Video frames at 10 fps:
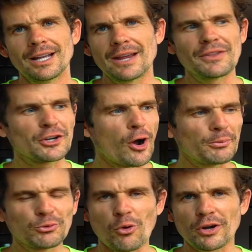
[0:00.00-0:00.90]
Even the
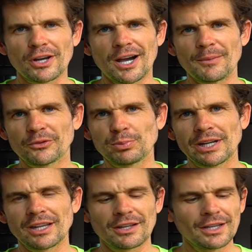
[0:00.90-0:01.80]
cops walking up. There's
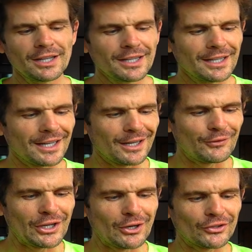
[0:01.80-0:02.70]
plenty of
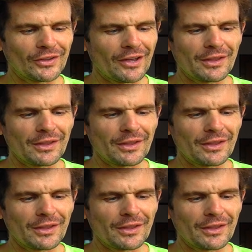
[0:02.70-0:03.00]
videos on that.